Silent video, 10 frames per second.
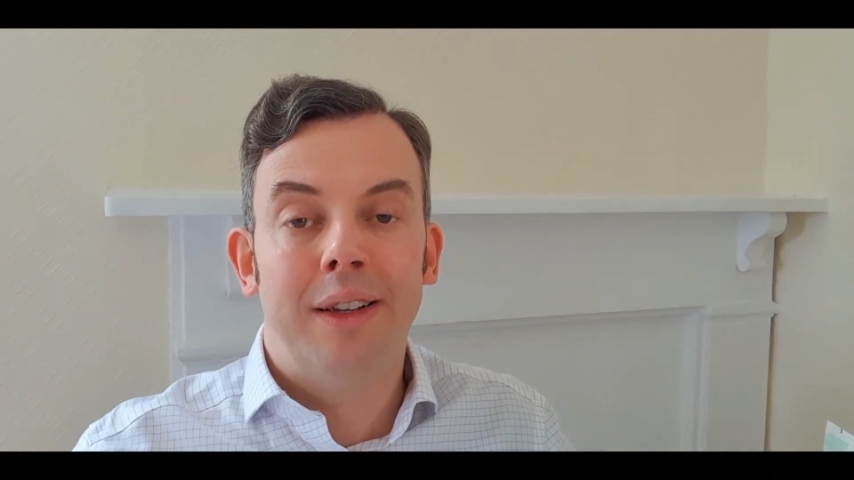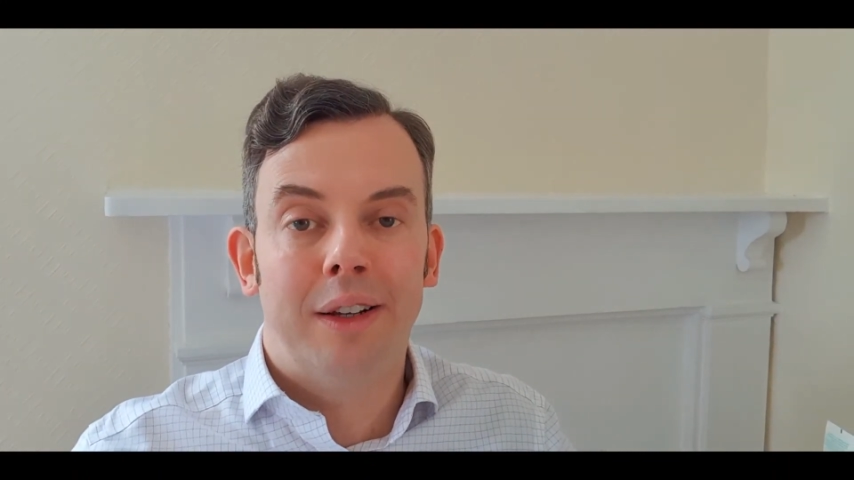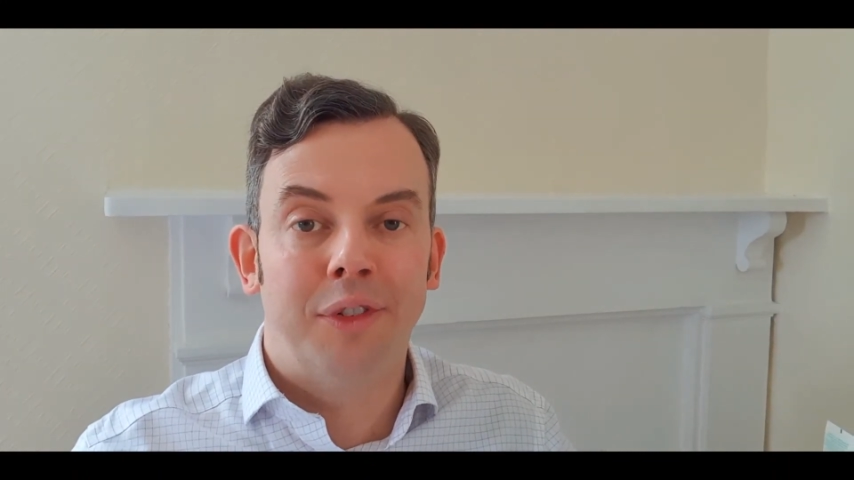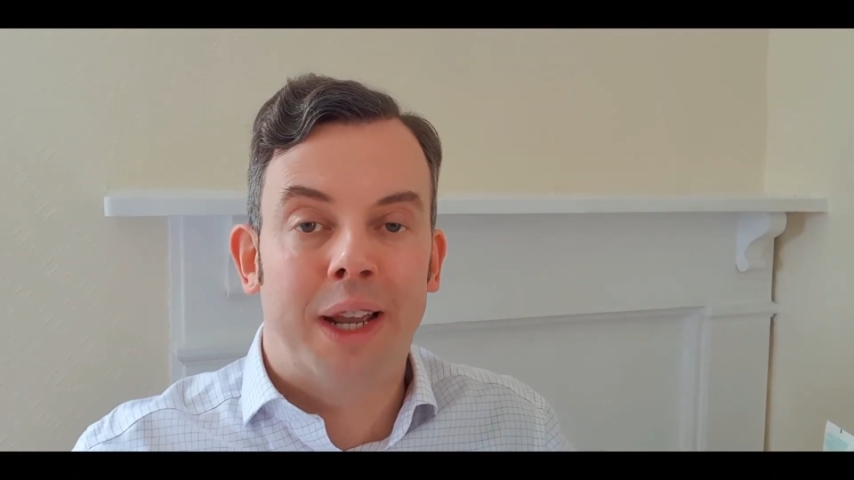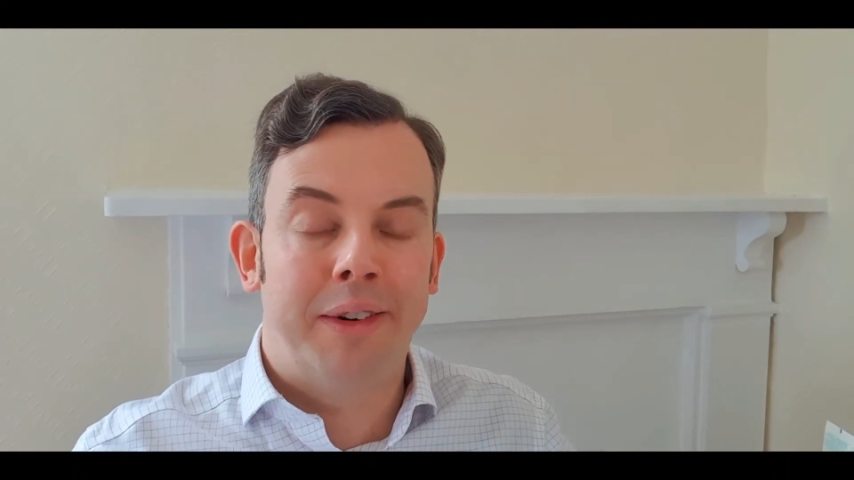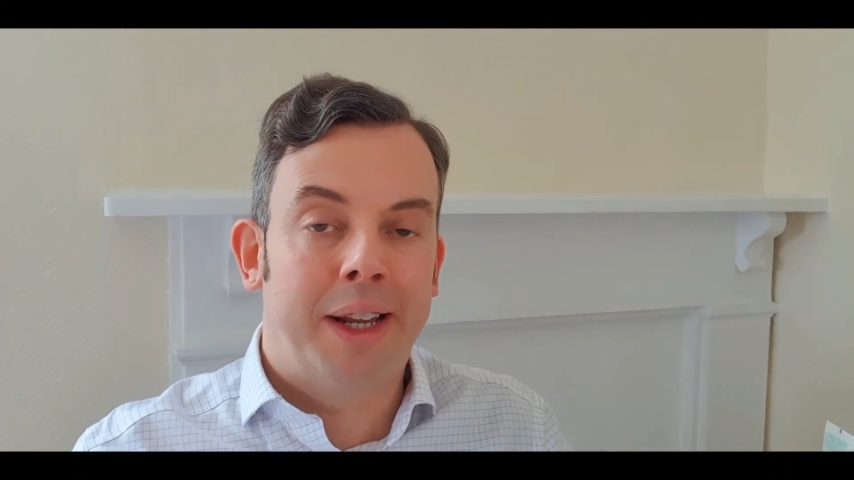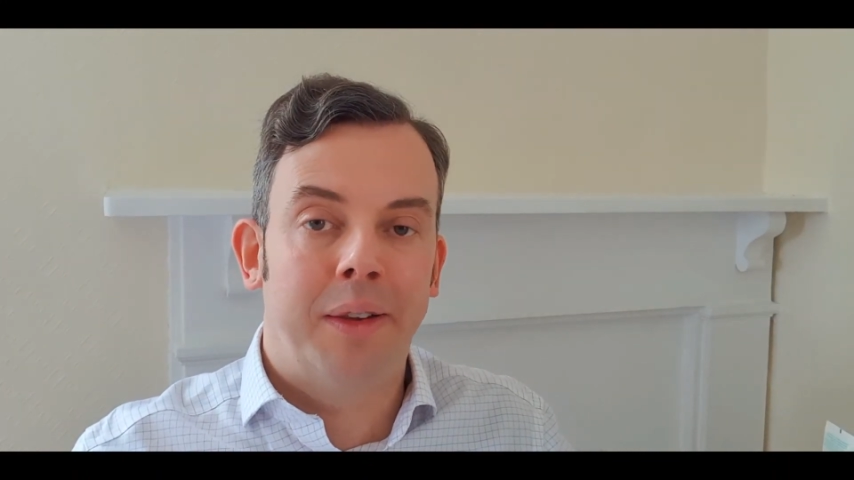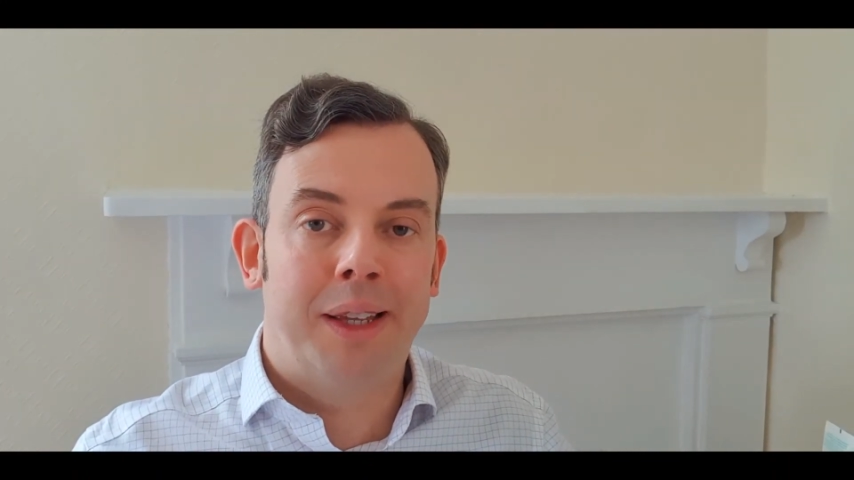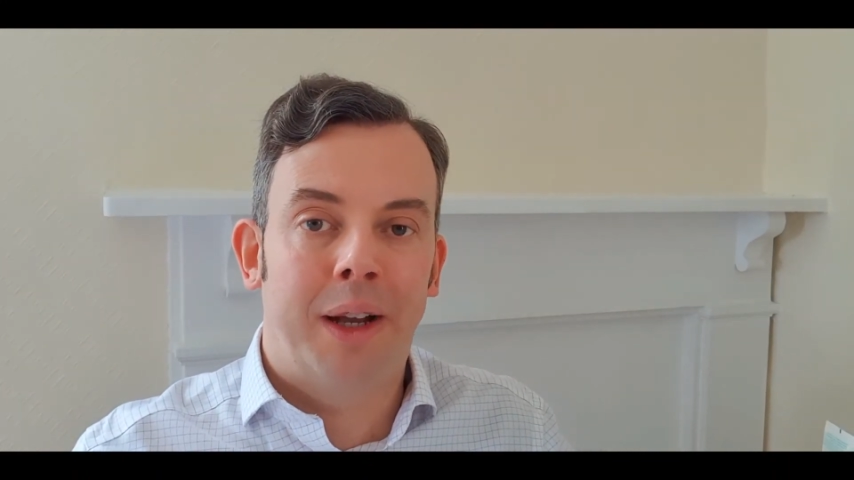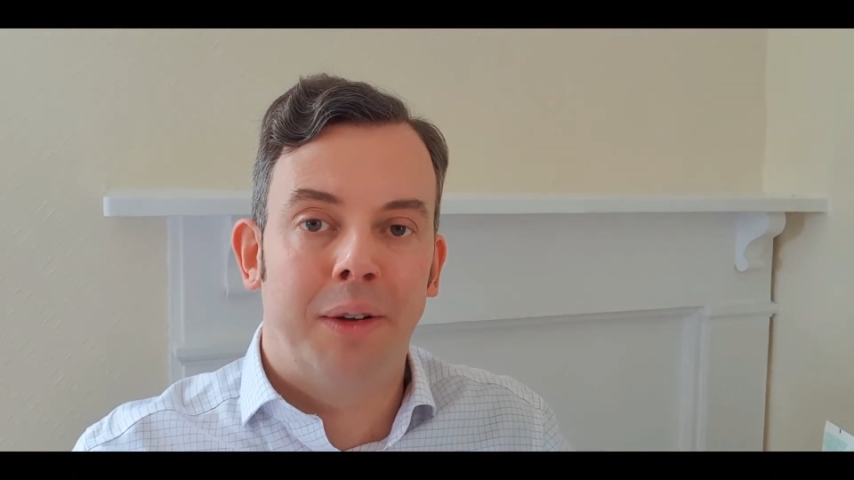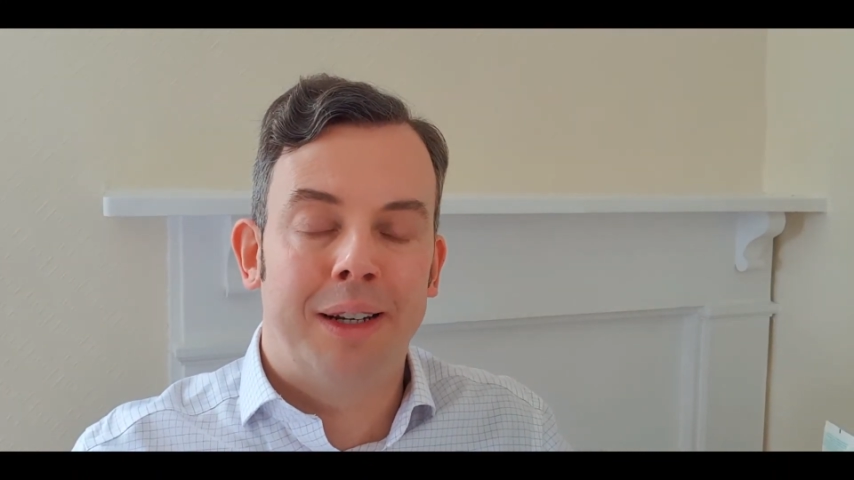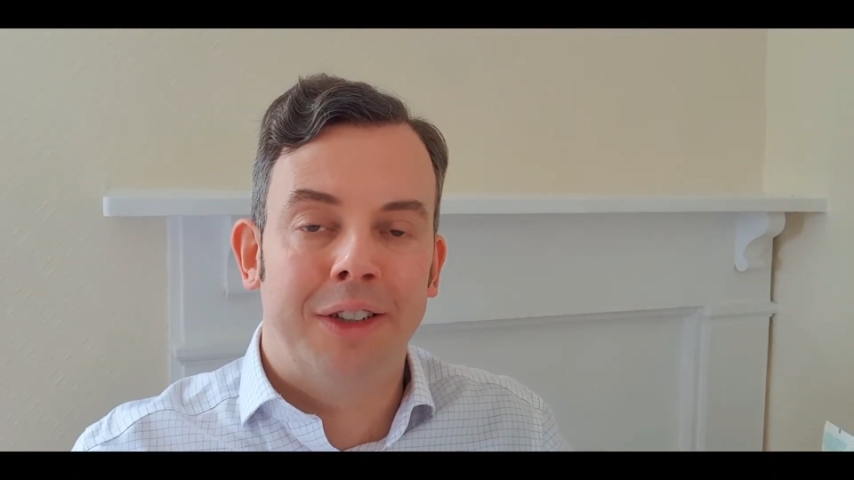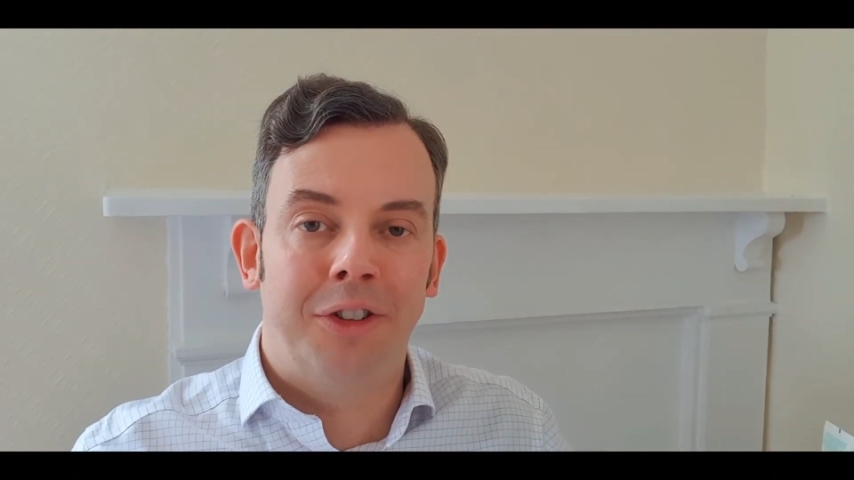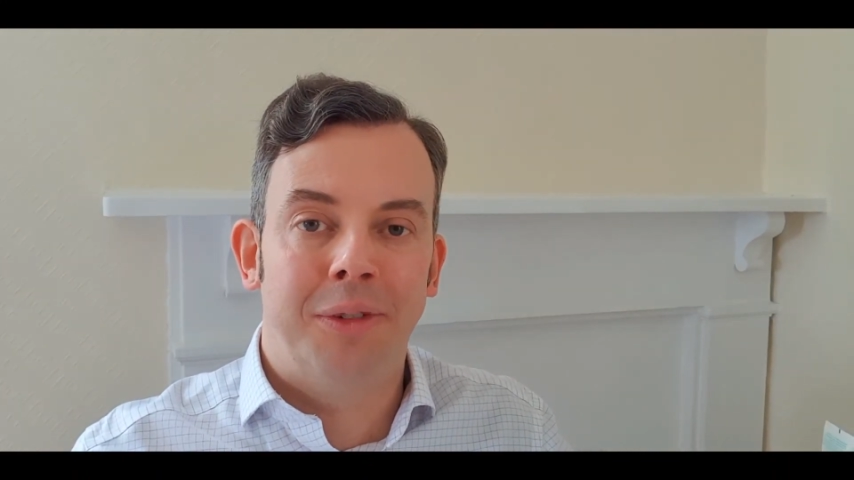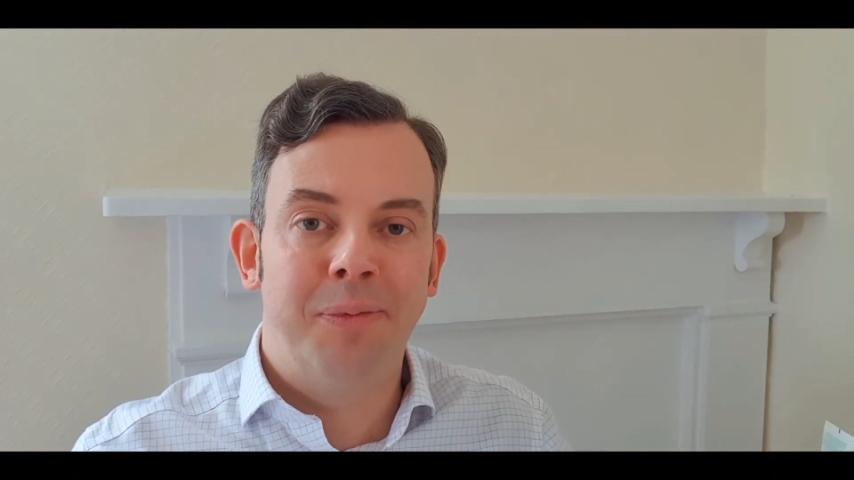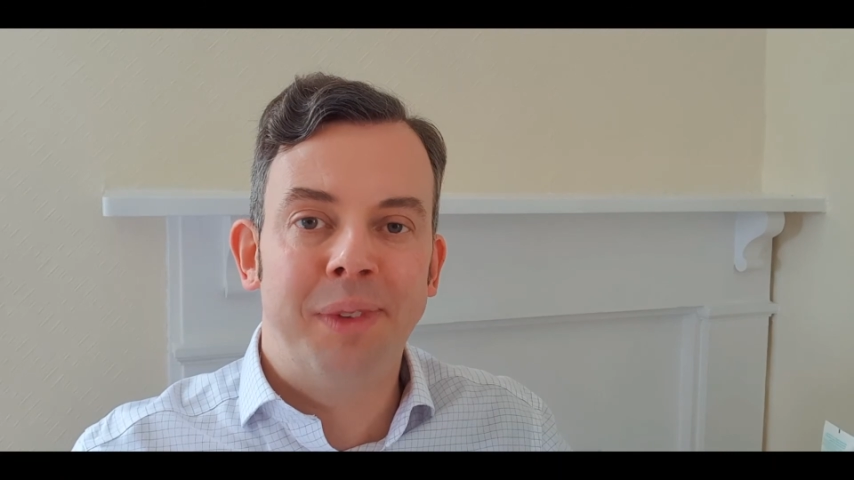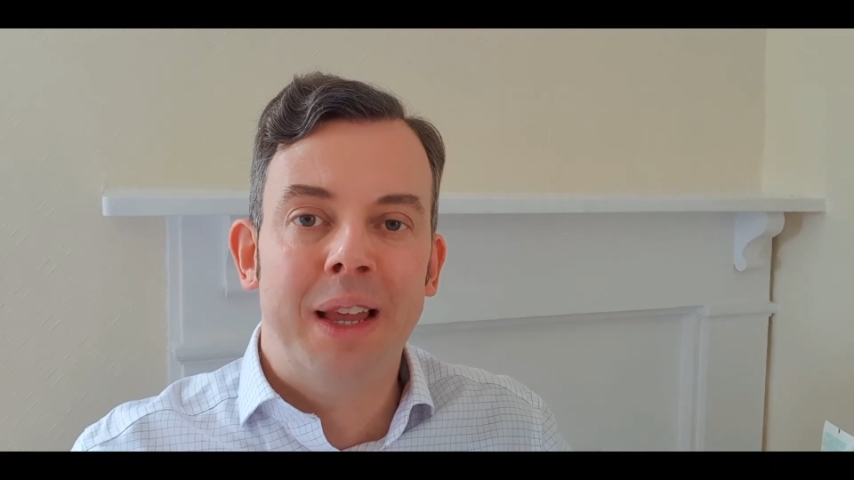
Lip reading: of carrying out the calculation.